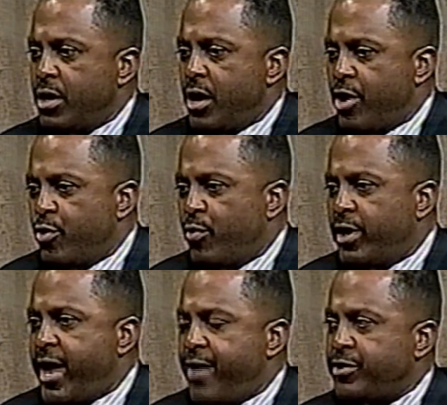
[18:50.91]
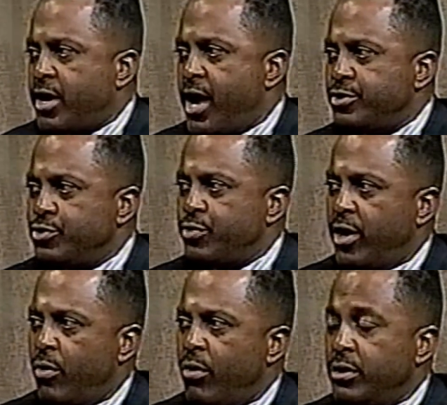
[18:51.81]
and you really have to
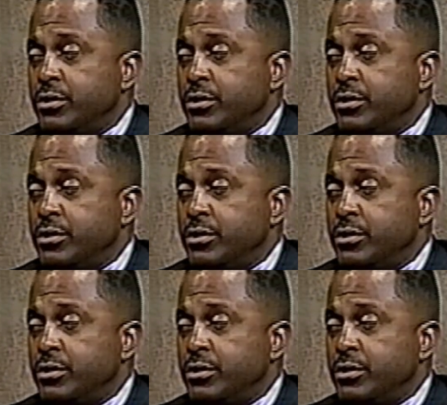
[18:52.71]
concentrate on one.